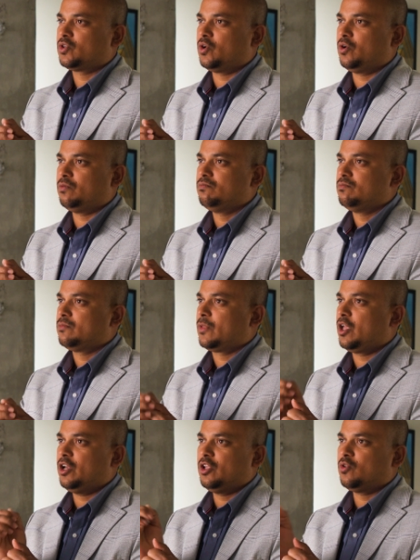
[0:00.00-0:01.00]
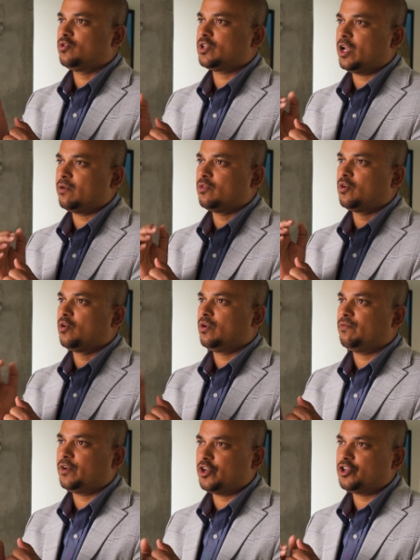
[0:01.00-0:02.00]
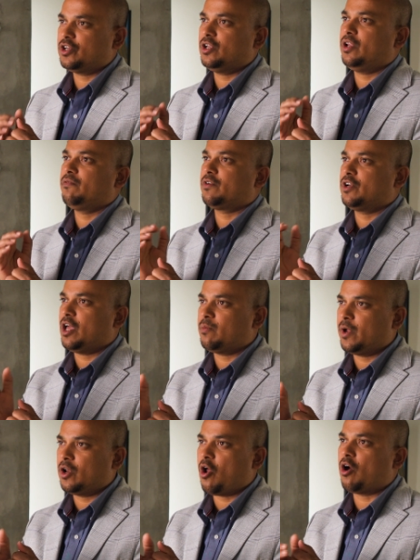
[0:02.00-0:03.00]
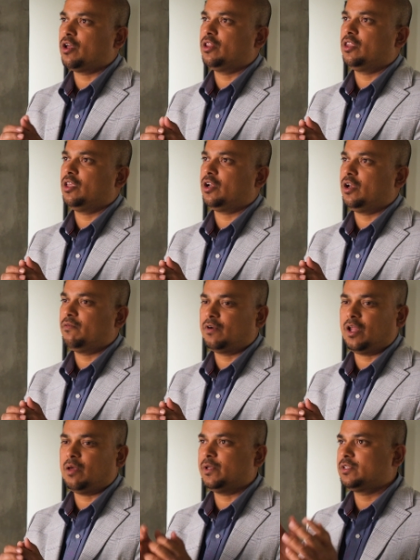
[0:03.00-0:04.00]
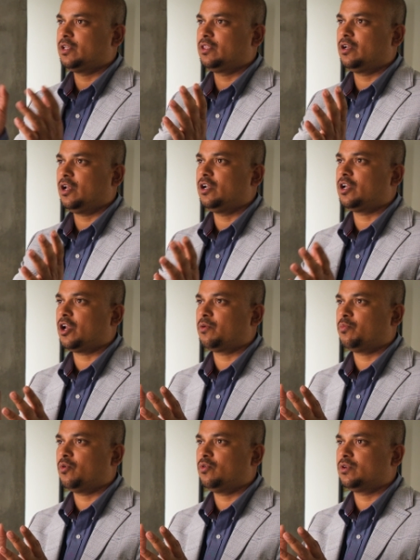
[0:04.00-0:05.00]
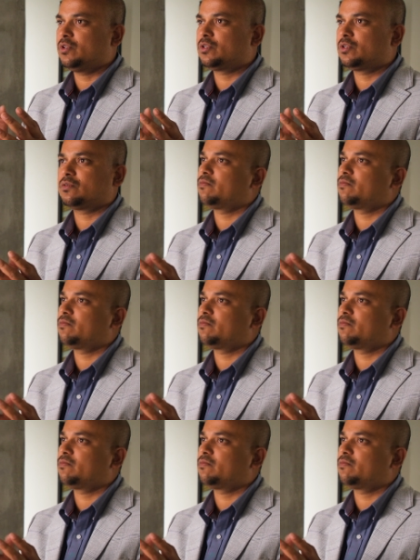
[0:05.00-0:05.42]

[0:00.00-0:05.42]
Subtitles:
So getting those kind of the notification every time I log in there and every time I see the Delta report is